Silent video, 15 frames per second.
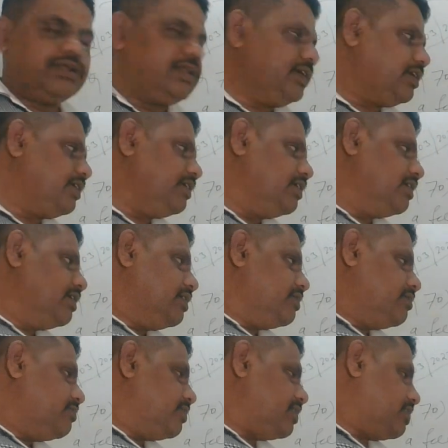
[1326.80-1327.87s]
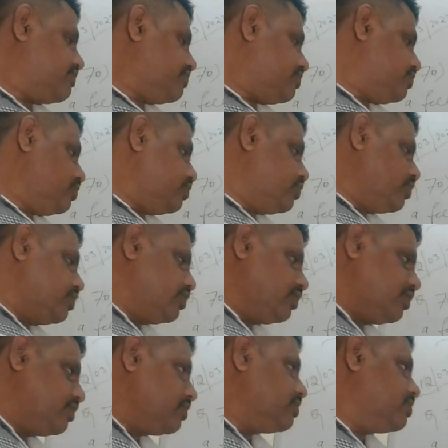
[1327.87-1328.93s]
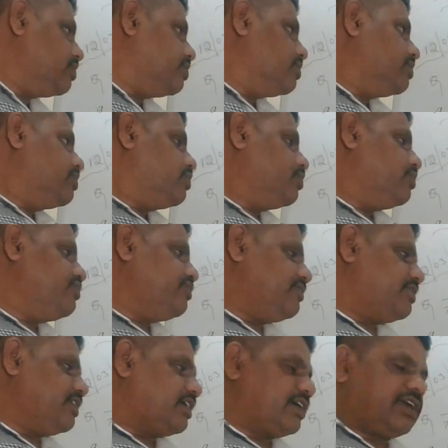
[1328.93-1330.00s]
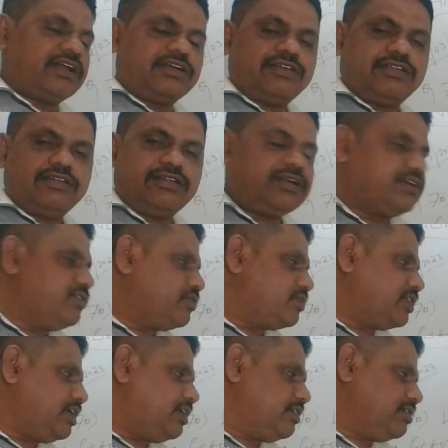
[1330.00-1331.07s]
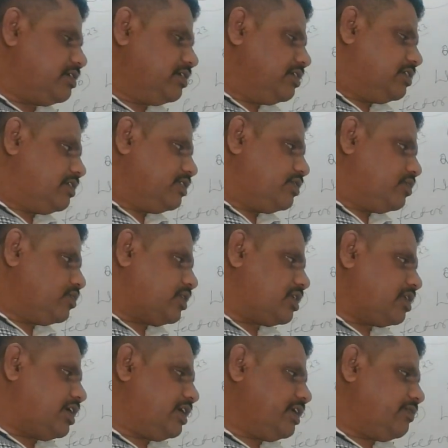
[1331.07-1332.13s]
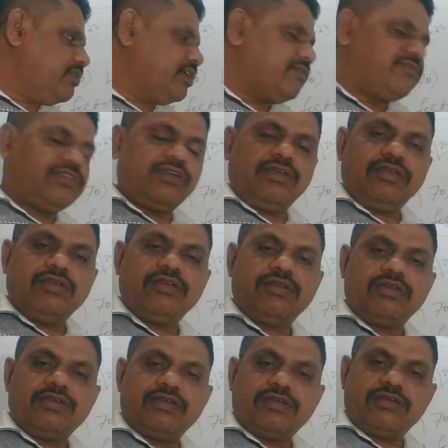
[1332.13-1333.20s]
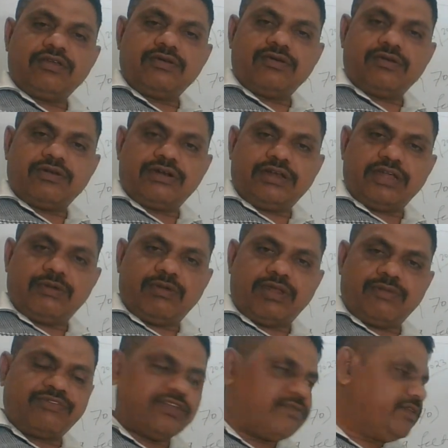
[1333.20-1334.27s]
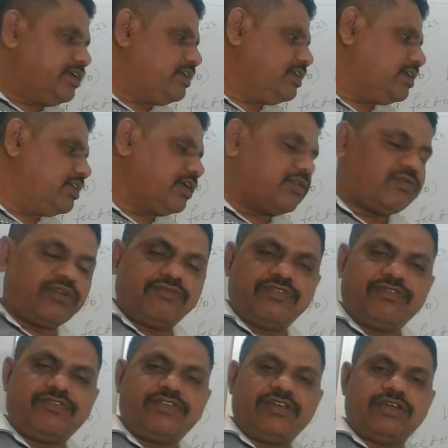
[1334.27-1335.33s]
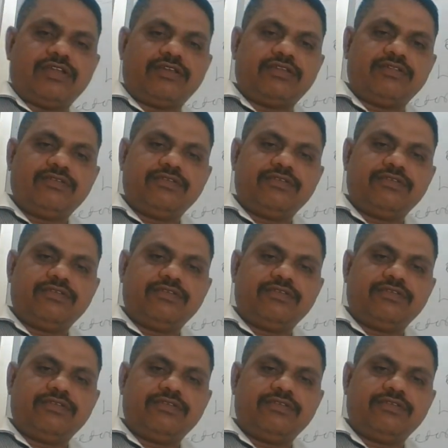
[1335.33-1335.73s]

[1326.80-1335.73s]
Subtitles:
Clear? Because you don't know which is the correct, and you are not aware of the table of 79 and 158.